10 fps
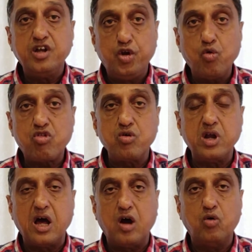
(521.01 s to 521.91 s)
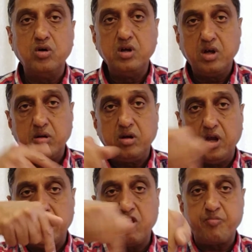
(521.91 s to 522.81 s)
do so now
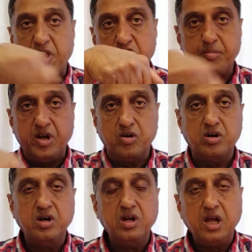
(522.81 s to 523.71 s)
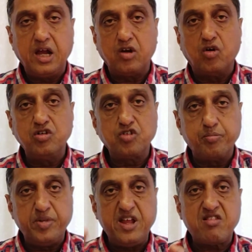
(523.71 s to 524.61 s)
in the space below, and also
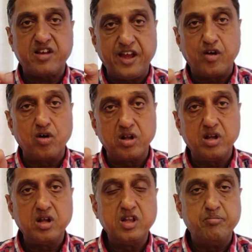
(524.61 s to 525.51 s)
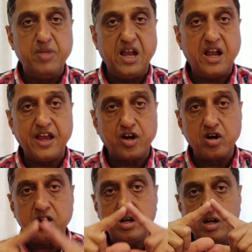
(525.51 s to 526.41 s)
please click on the bell
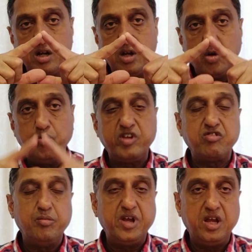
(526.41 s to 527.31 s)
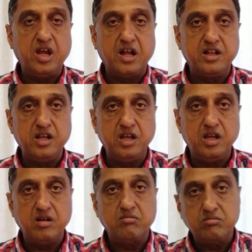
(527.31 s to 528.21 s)
icon, which will be at the